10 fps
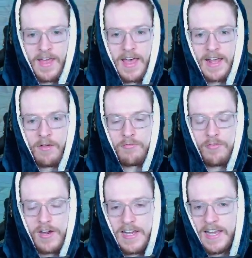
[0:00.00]
And I
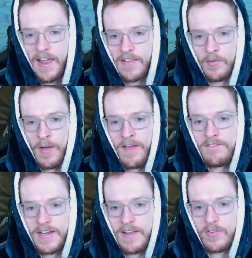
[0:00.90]
really like the way, I
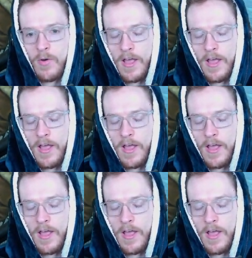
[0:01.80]
think that's quite a